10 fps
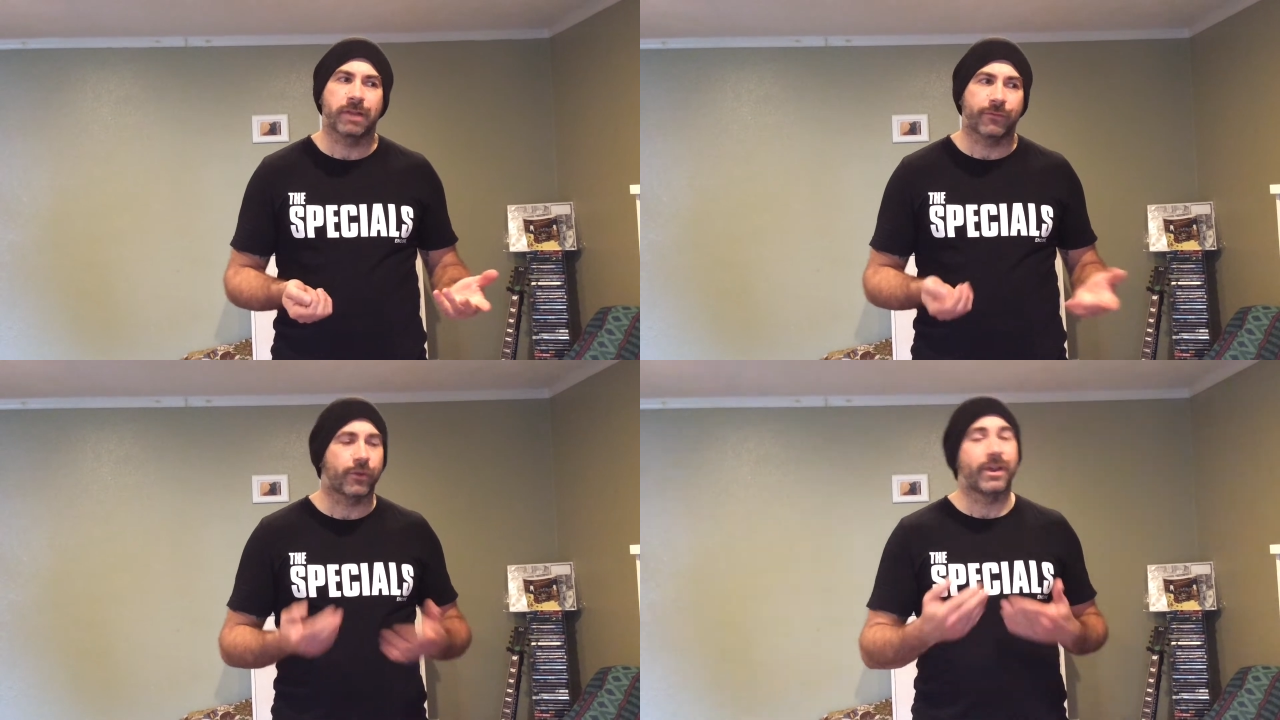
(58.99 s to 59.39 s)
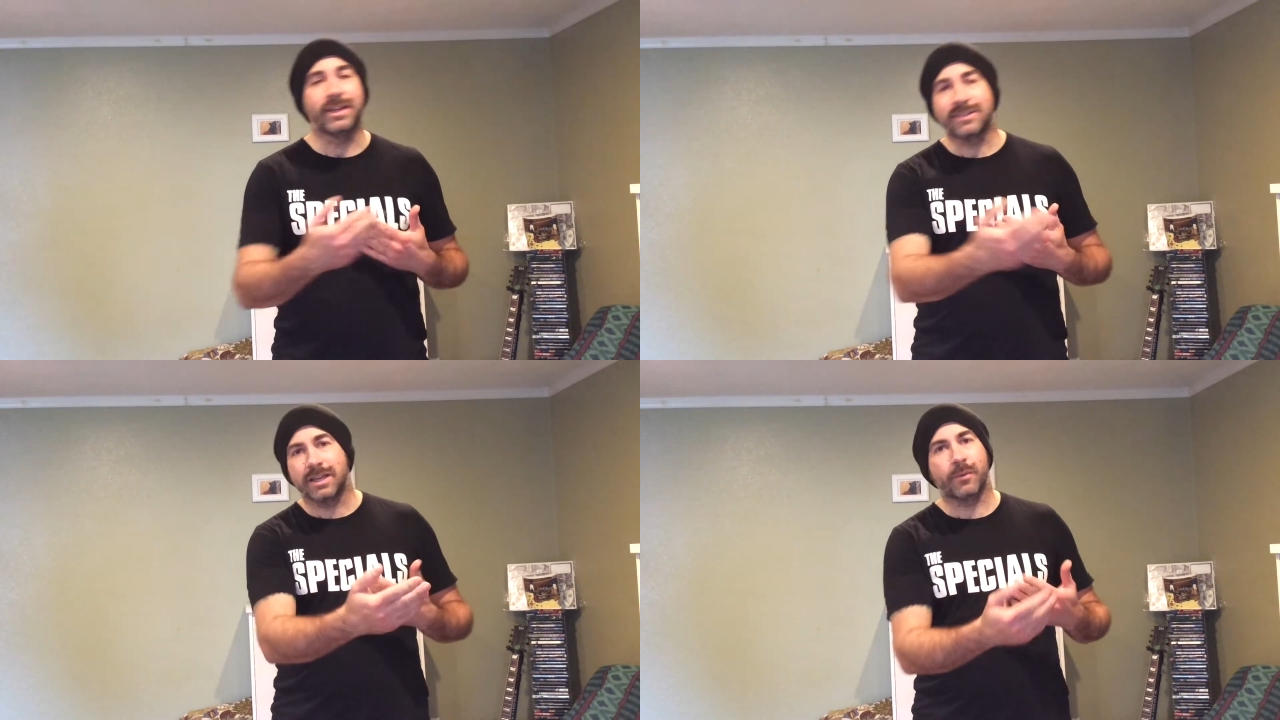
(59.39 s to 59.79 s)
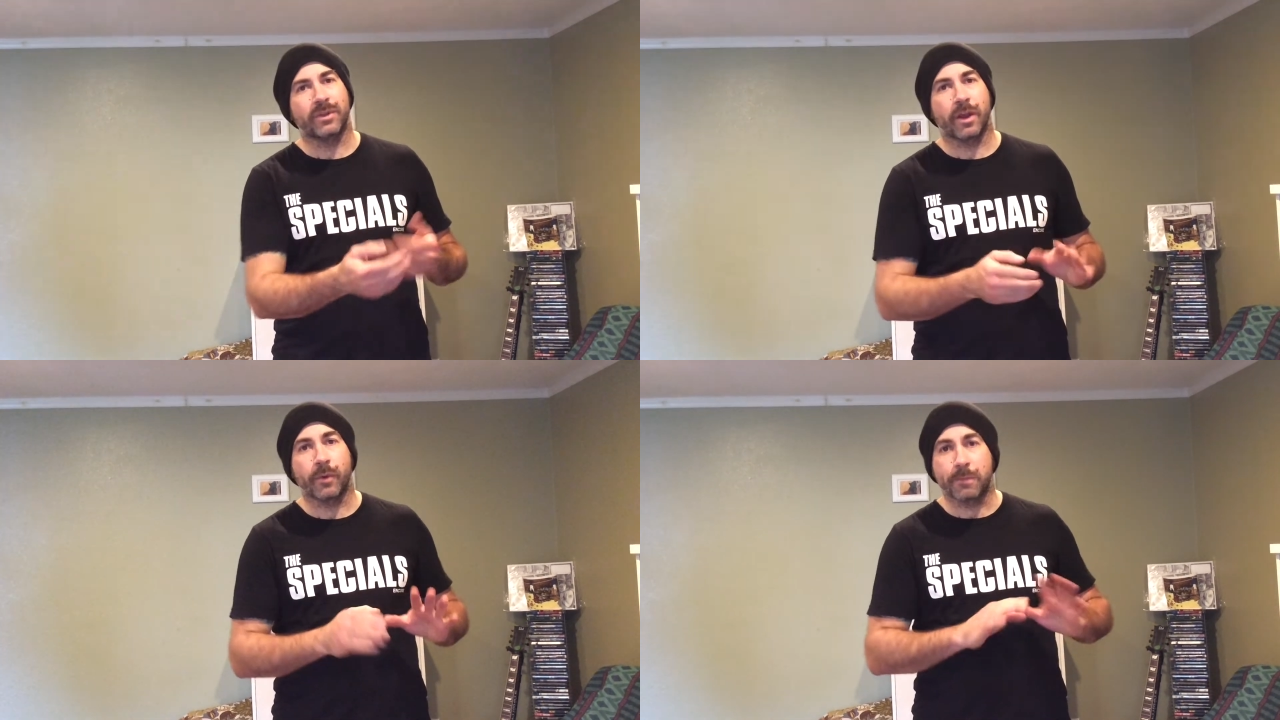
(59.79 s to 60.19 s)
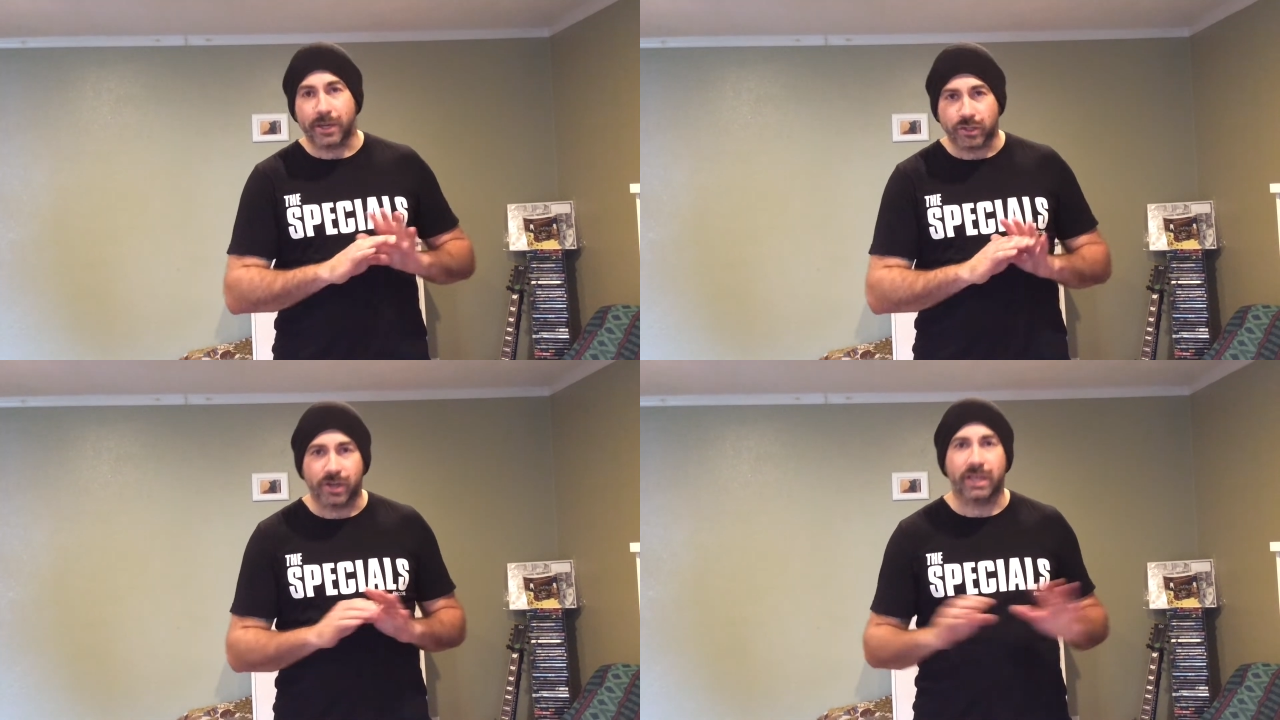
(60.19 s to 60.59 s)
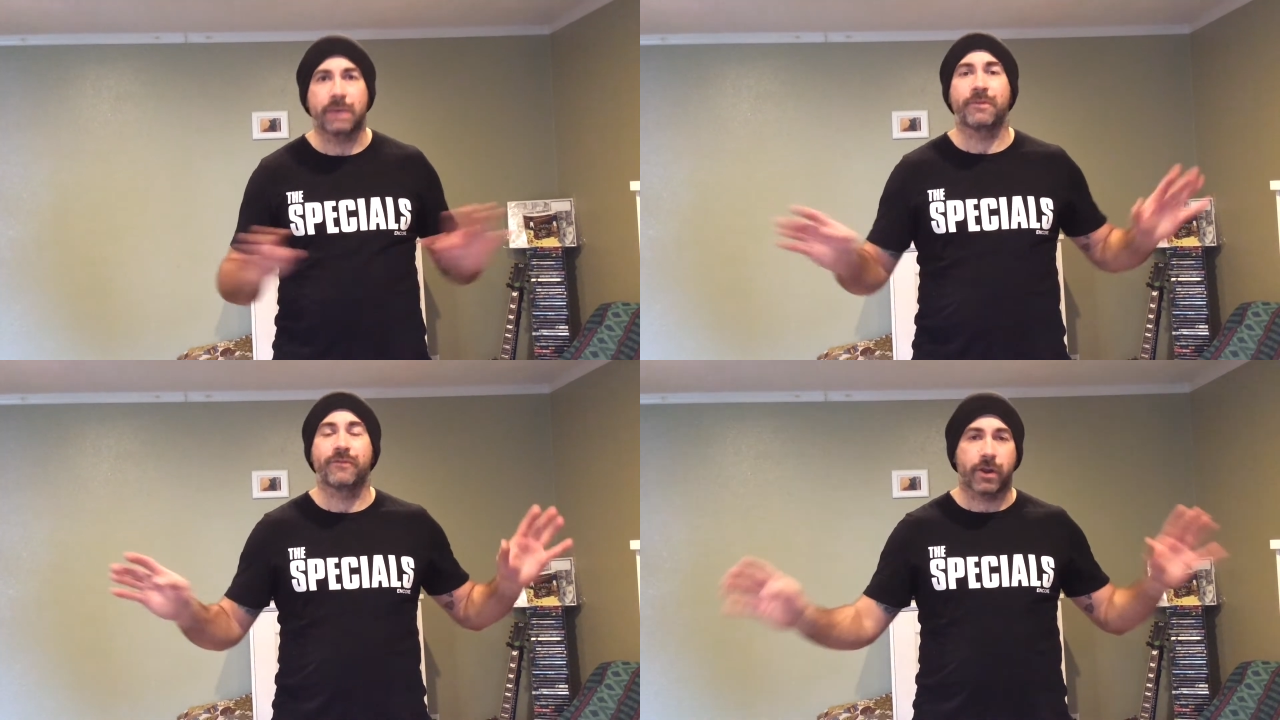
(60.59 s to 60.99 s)
If there is anyone there, we make sure to
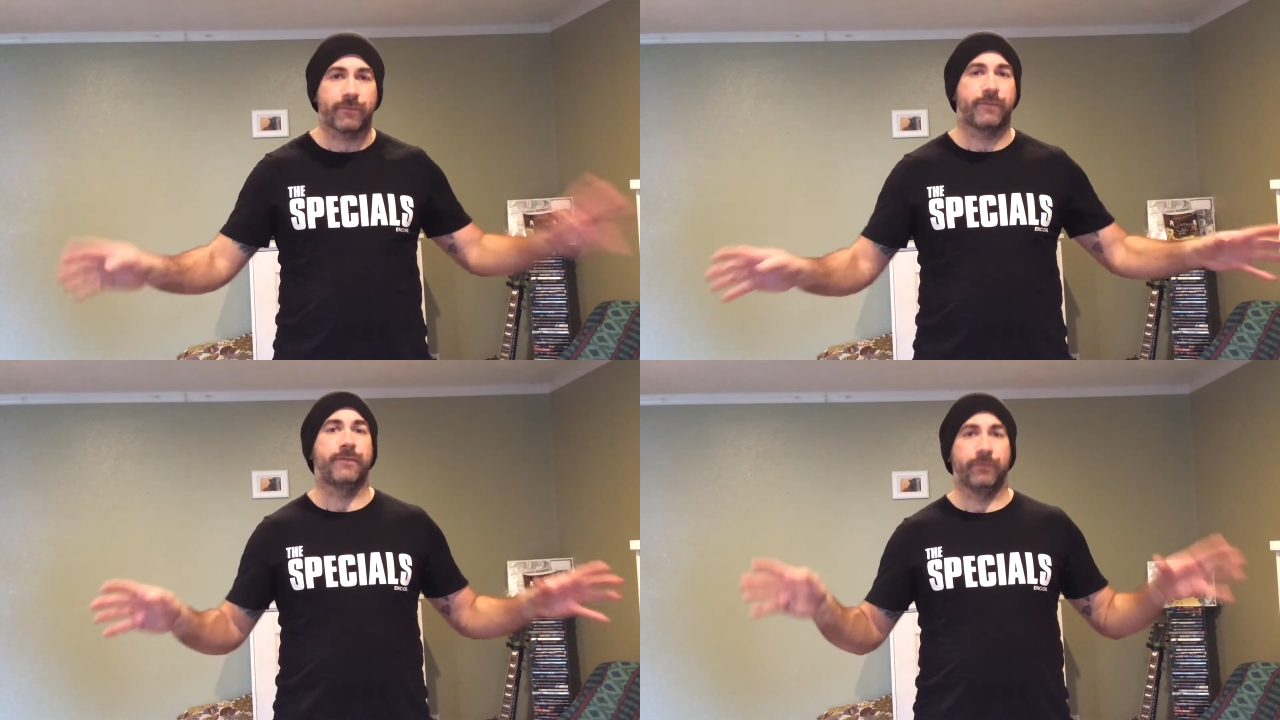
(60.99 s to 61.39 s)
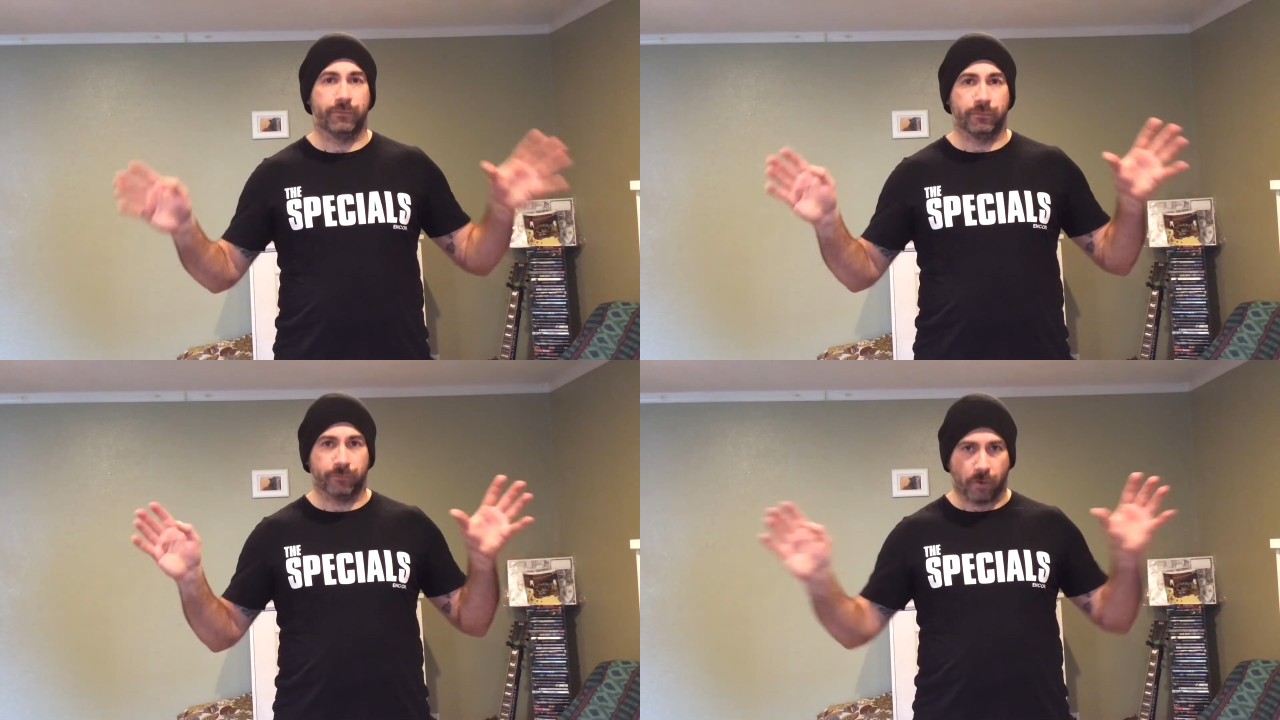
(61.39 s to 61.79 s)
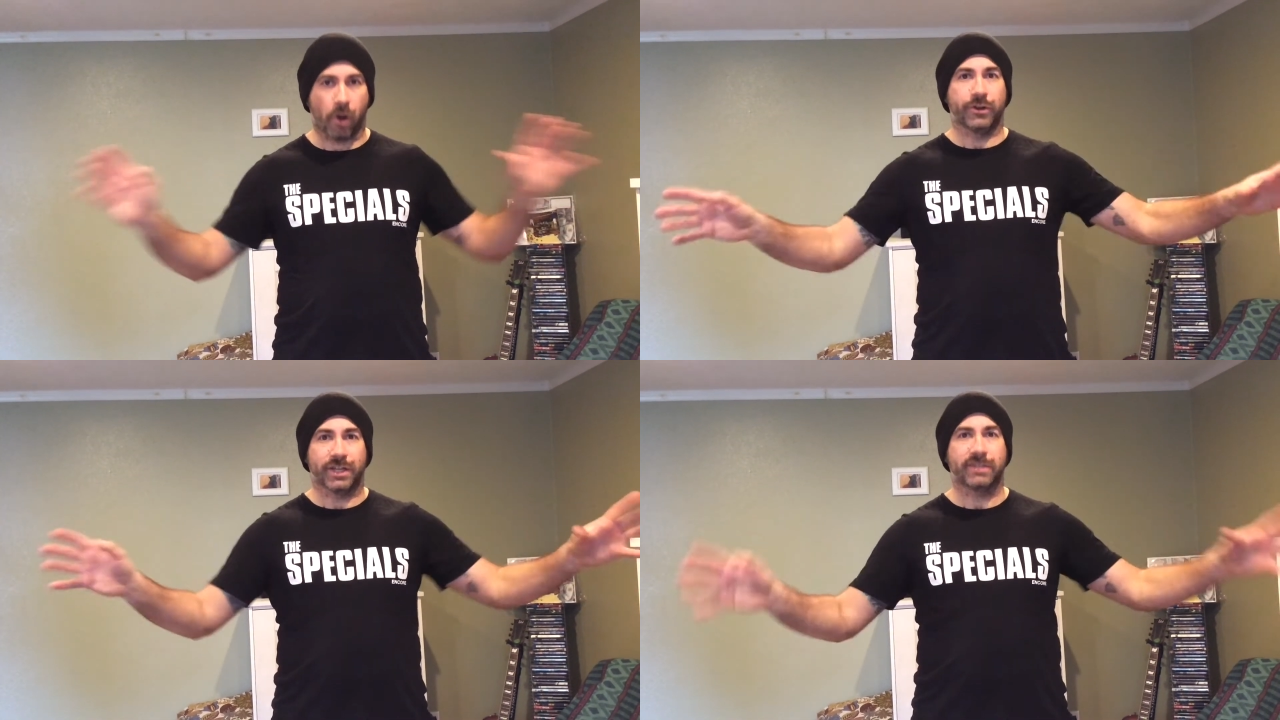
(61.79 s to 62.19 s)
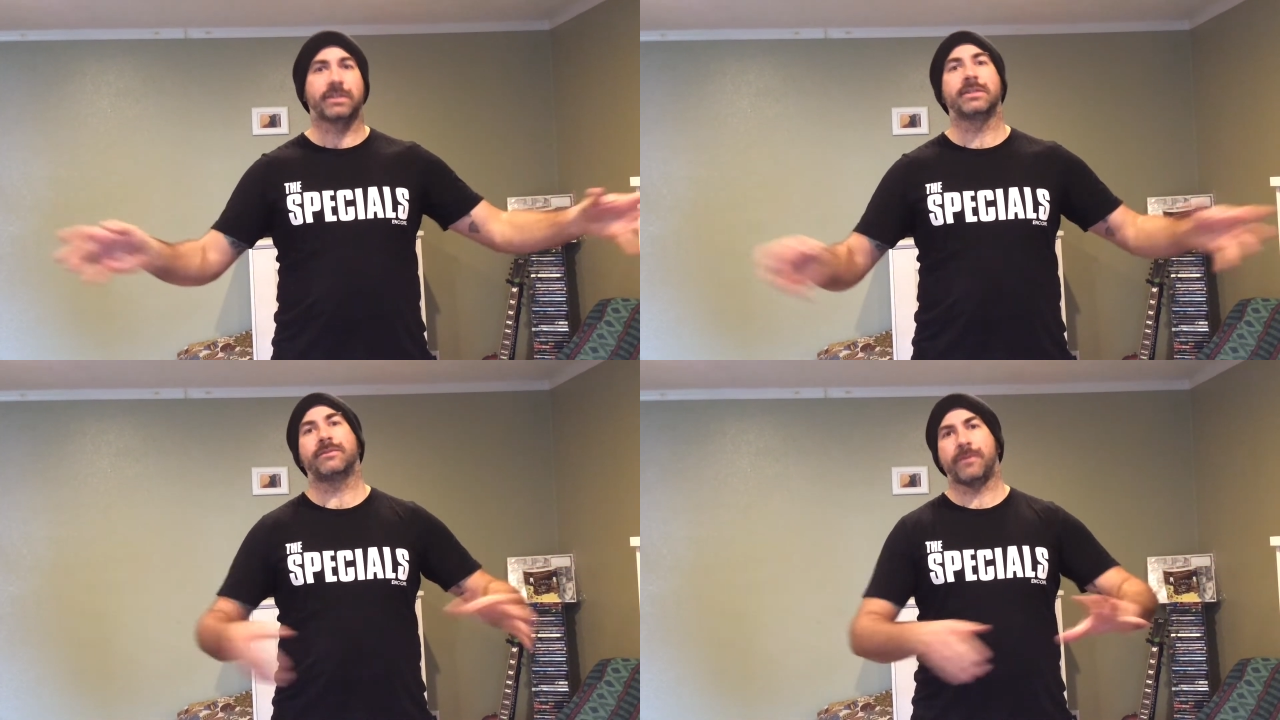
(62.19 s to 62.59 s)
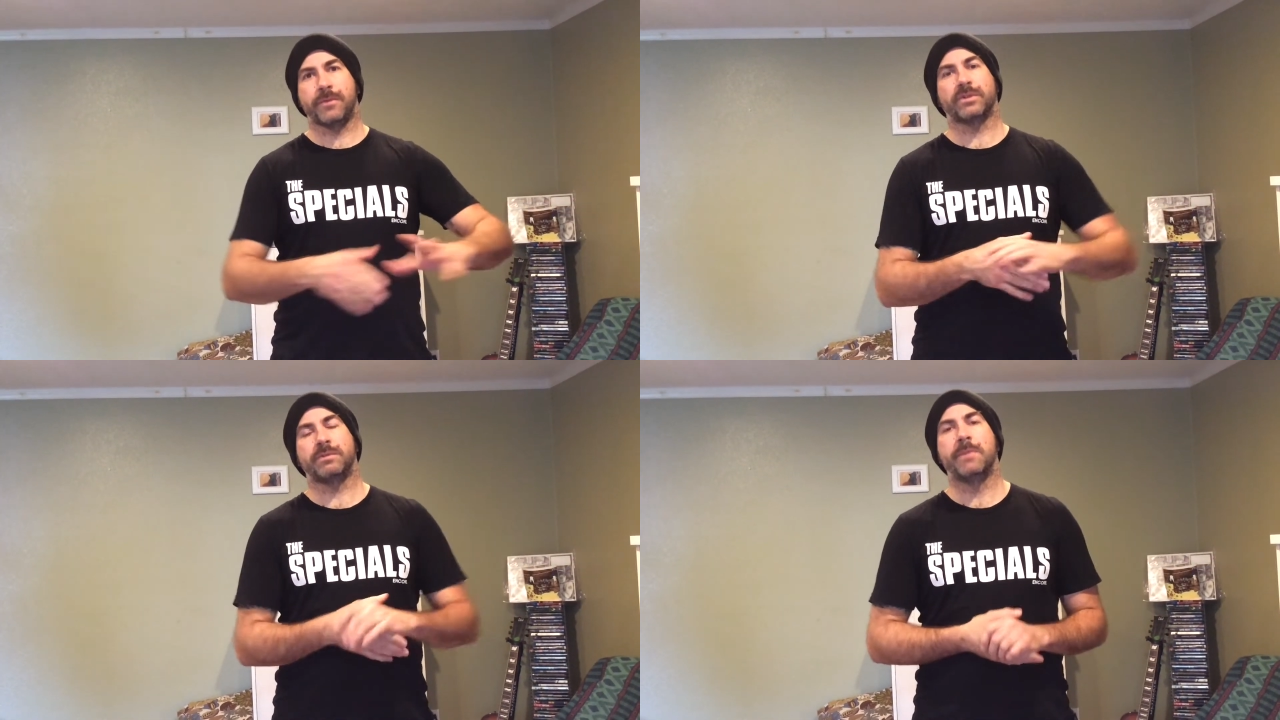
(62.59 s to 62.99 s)
keep a very far distance from
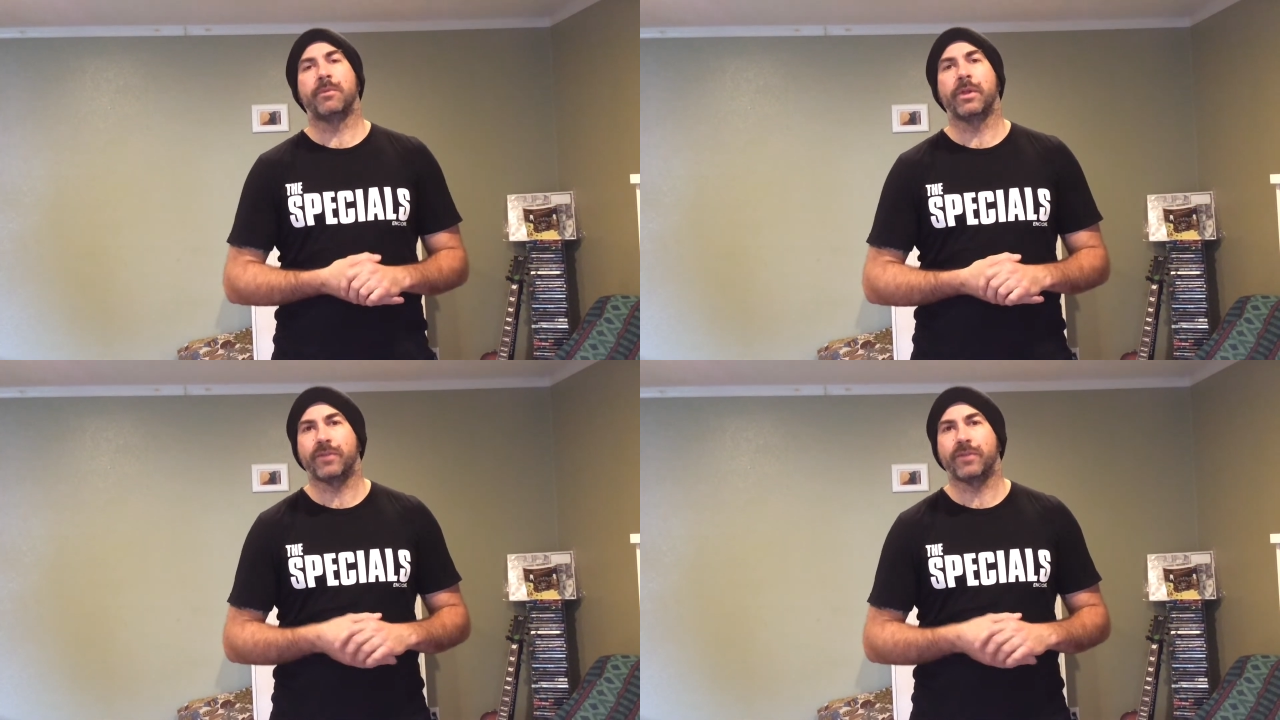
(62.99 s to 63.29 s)
those people.